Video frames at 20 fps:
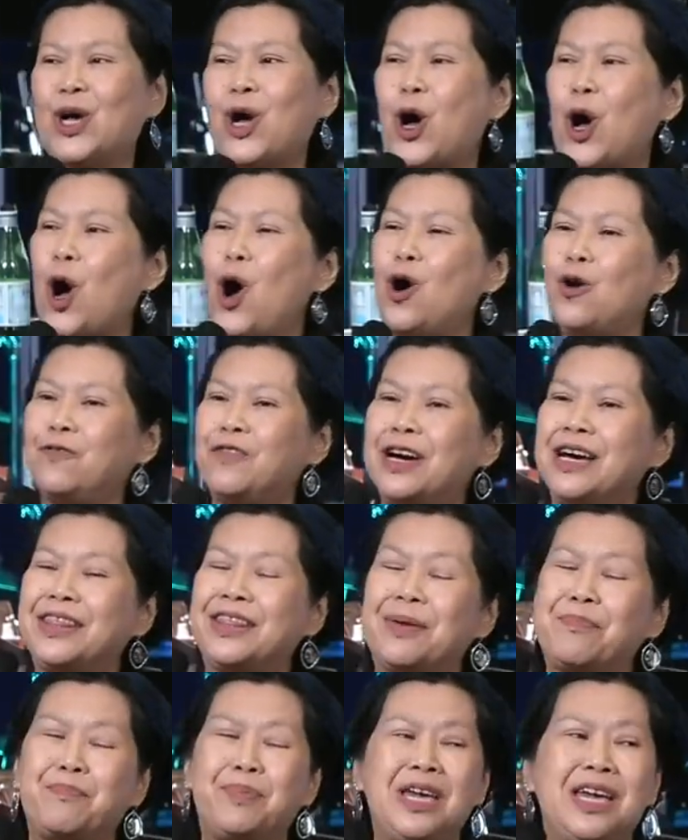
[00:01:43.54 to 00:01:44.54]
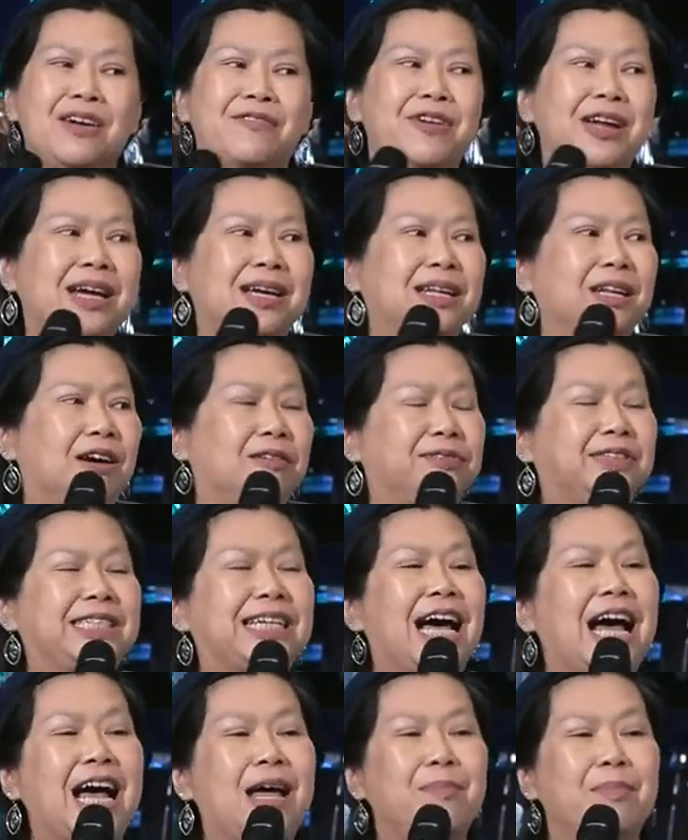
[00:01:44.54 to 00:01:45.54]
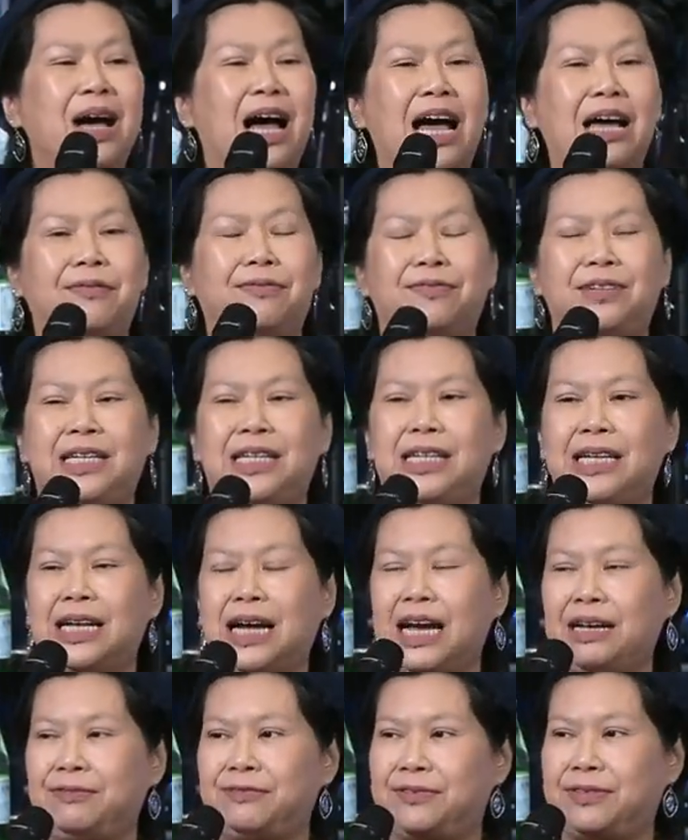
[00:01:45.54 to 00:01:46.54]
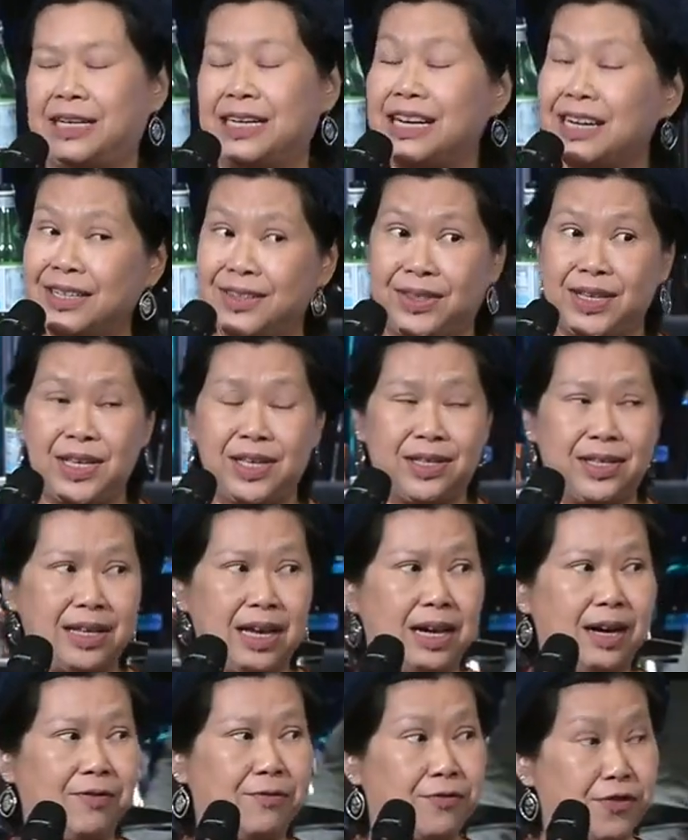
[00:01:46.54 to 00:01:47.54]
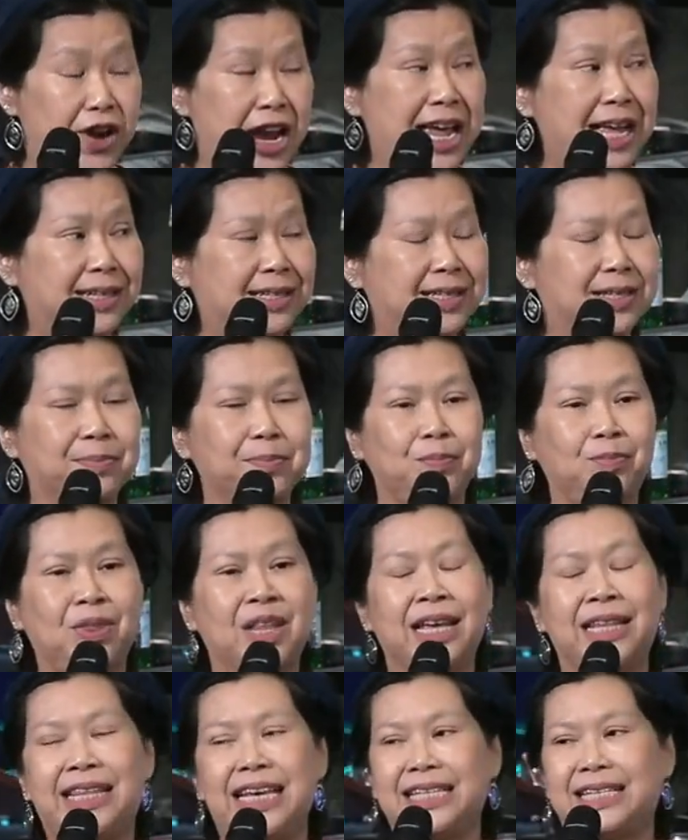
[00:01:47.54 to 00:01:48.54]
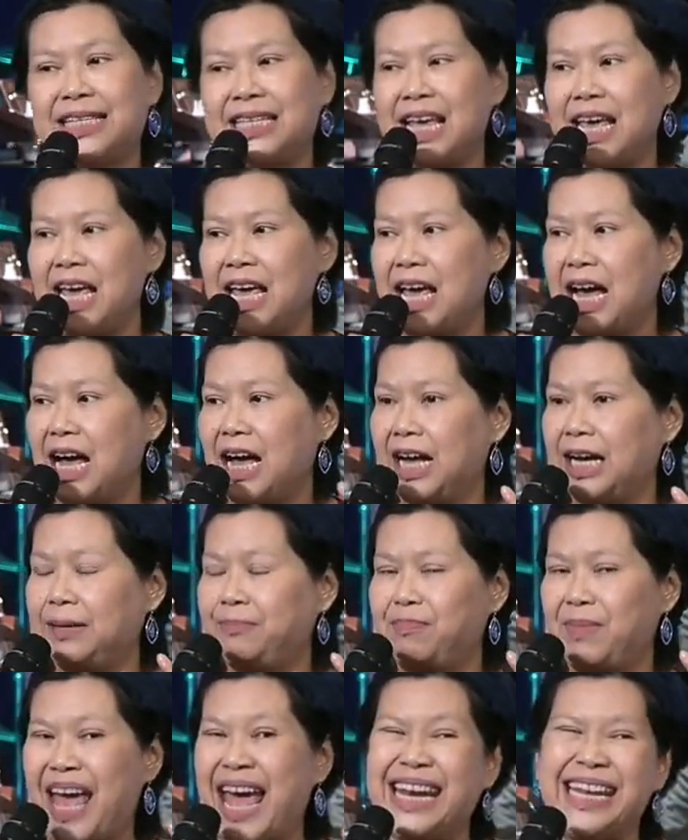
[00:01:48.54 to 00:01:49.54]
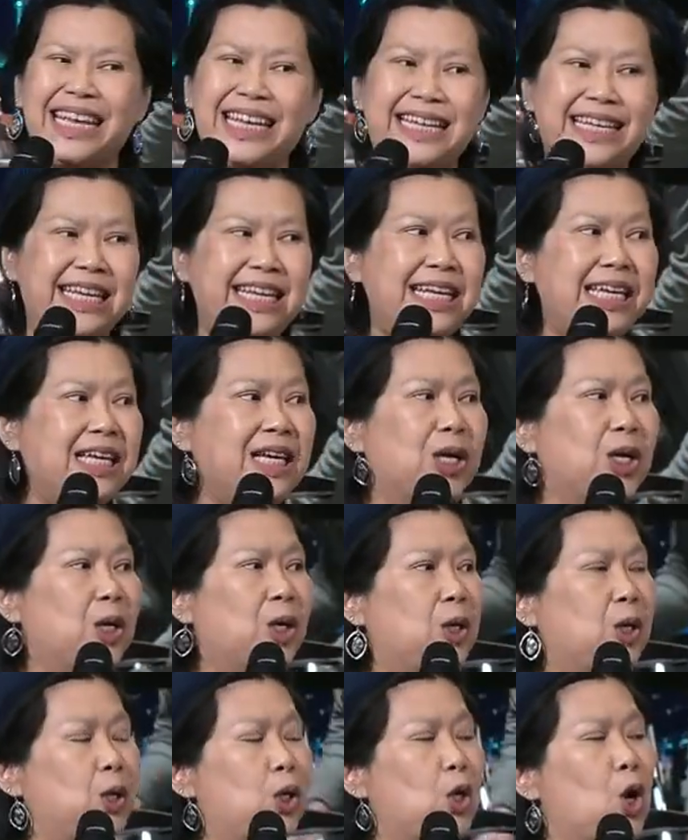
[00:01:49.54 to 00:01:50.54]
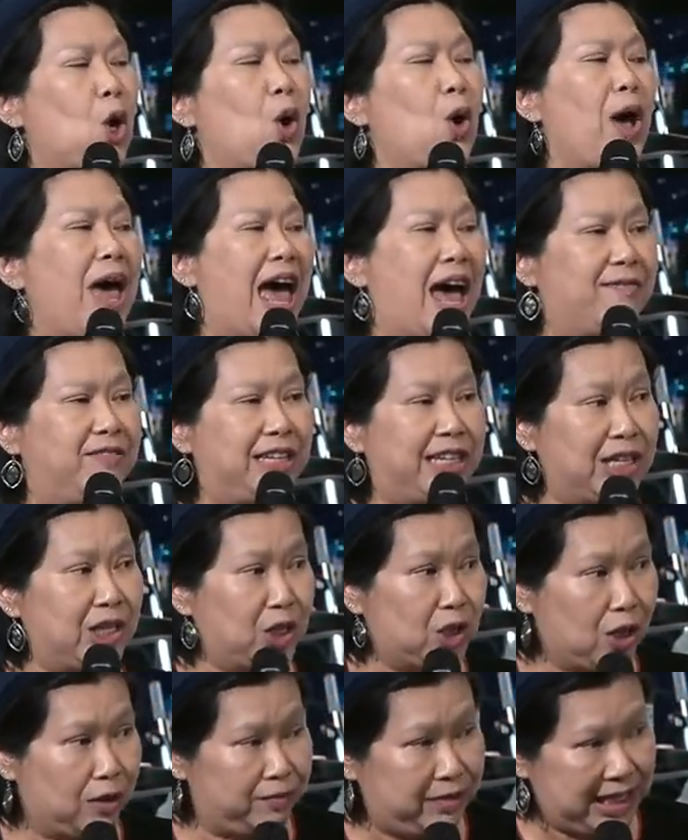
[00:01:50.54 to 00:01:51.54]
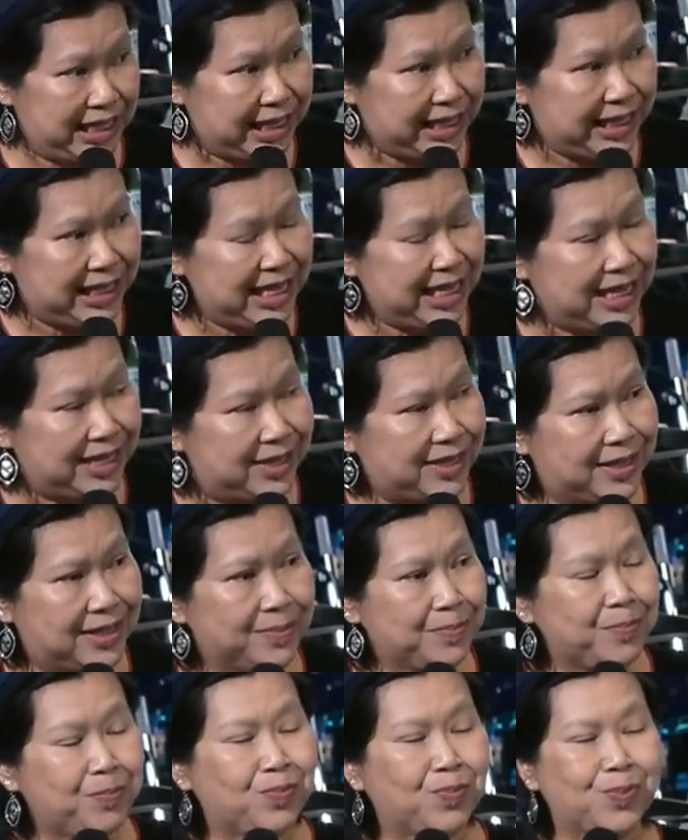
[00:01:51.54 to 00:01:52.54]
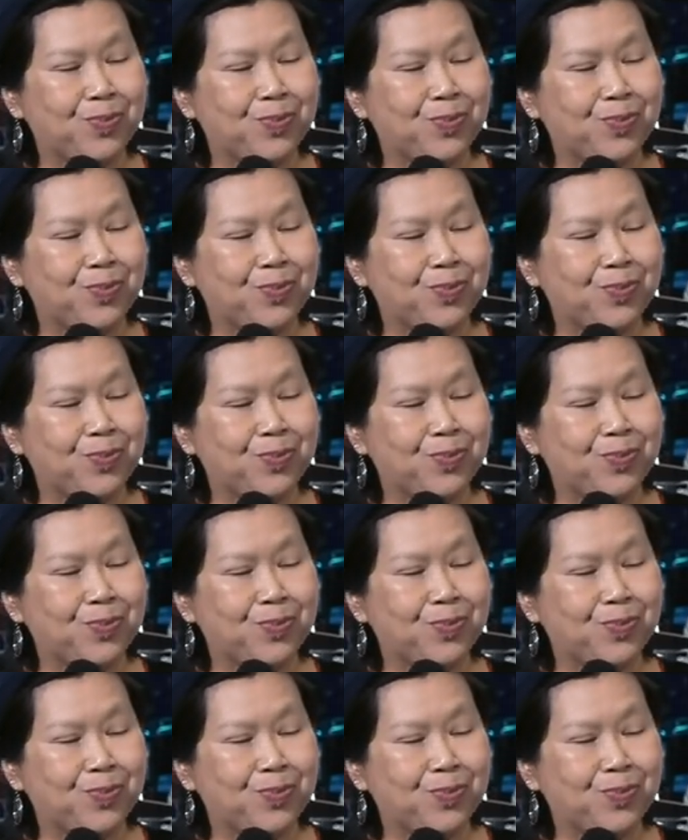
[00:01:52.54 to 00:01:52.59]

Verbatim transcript: so, over the period of time, I've, I've heard this uh, phrase. They say um, NED, no evidence of disease.